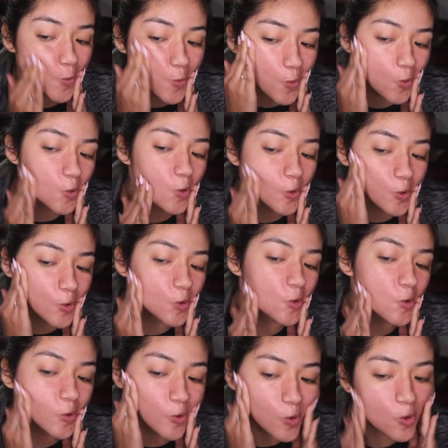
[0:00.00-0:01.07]
Okay.
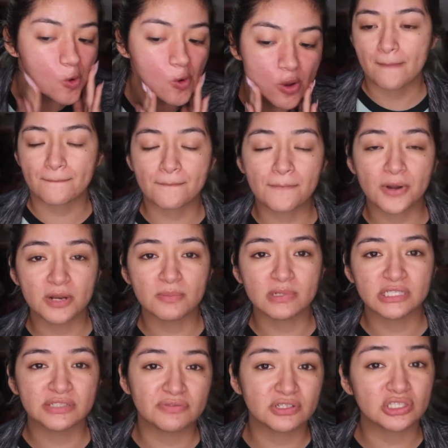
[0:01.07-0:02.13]
Pretty
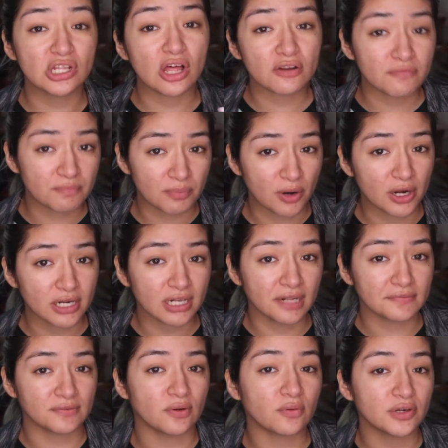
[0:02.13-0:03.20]
much, if there's a lot of product
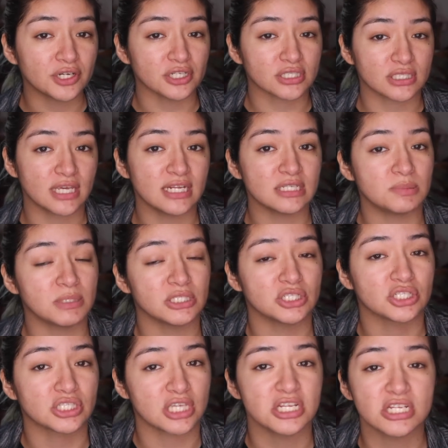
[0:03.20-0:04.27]
left over your skin, it's because
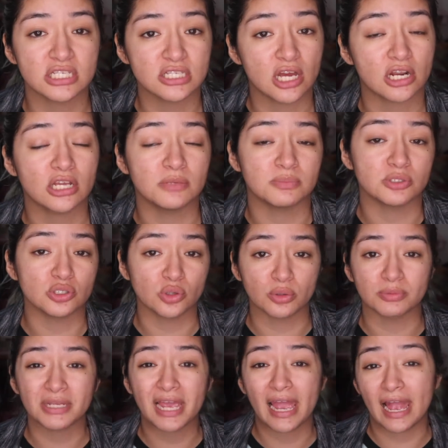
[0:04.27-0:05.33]
your skin has not
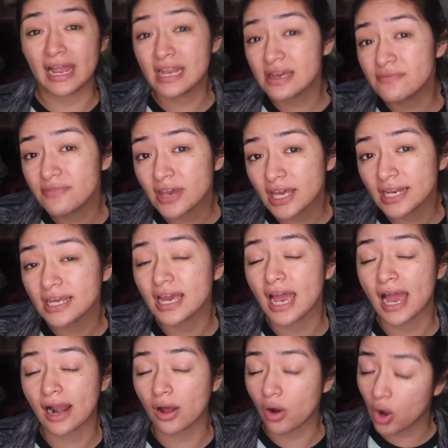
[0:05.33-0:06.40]
absorbed any of it
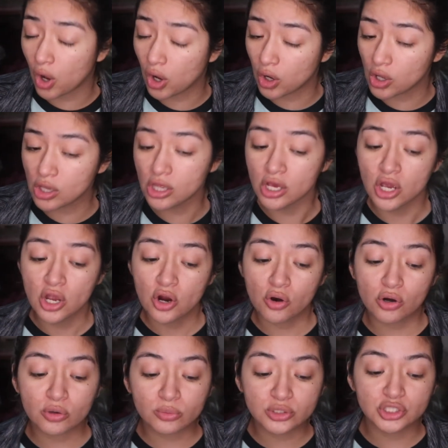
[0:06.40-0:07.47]
at all,
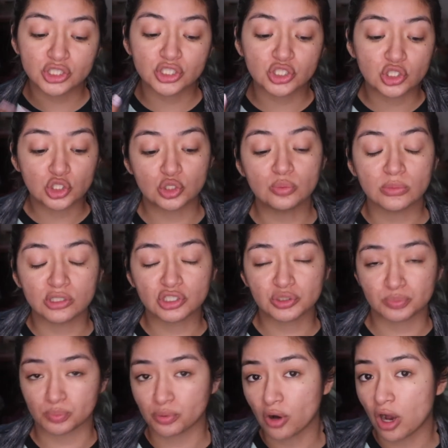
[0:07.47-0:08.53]
or it was just too
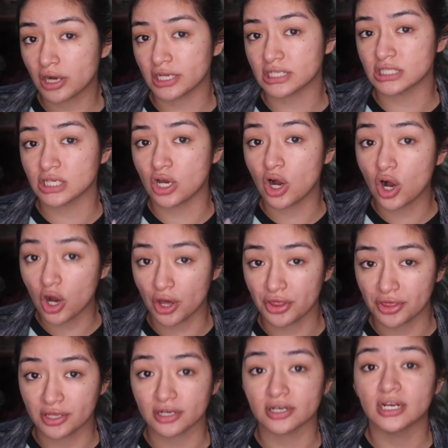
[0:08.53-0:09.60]
much product
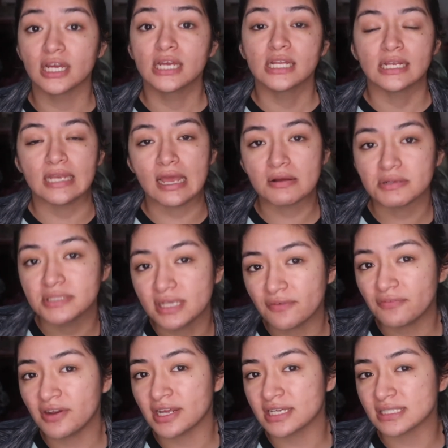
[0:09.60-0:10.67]
on there. Now,
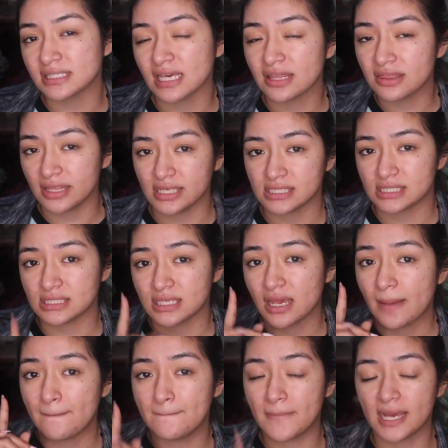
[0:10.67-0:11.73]
definitely I could say this.
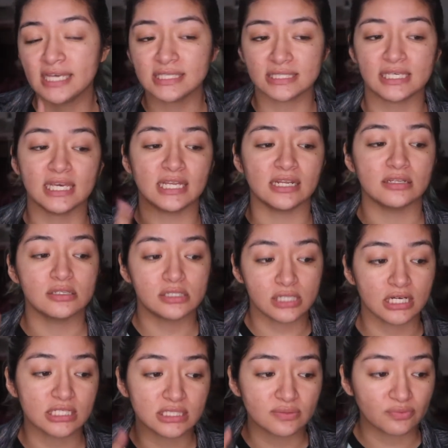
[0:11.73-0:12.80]
My skin
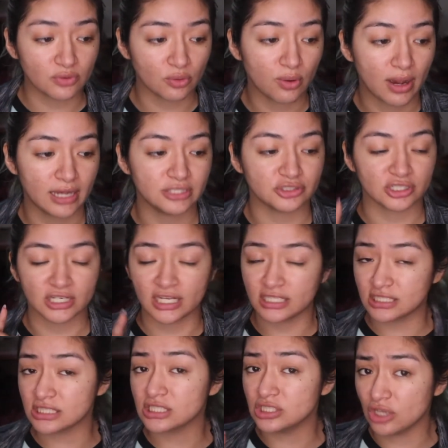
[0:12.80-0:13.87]
does feel hydrated. It
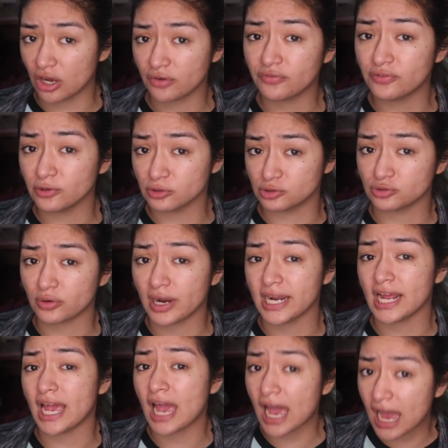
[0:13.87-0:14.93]
does not feel
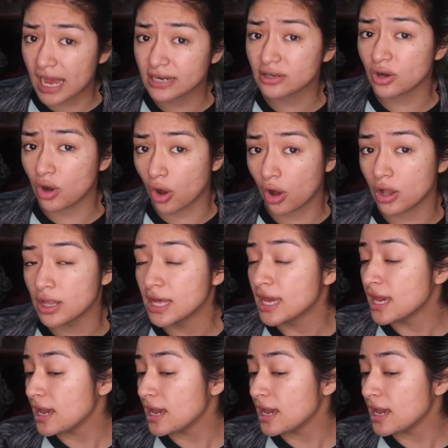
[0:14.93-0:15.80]
dried at all.